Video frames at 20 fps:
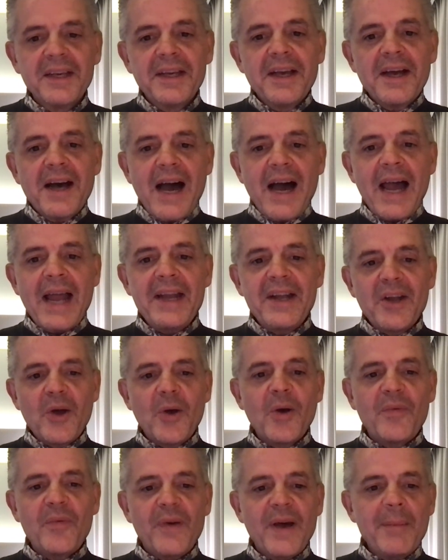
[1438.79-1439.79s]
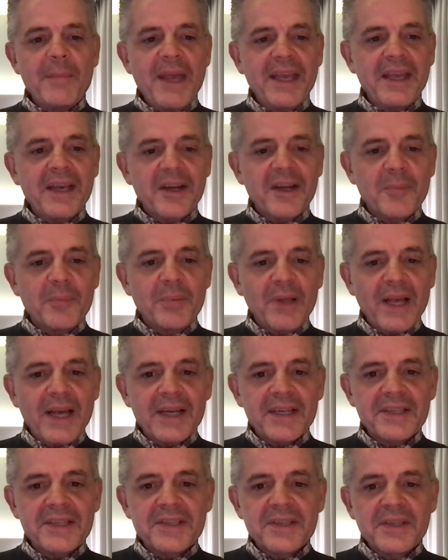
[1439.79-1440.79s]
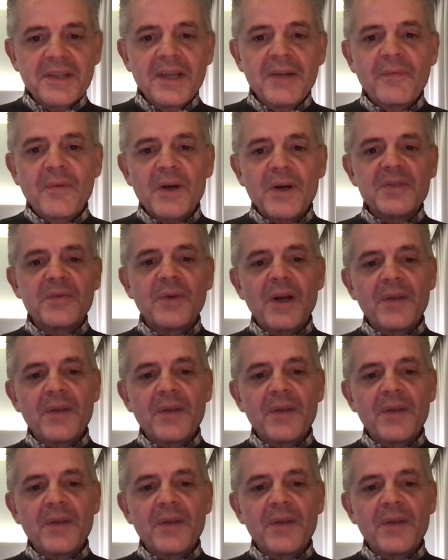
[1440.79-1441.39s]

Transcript: I know if I make it complex, first of all,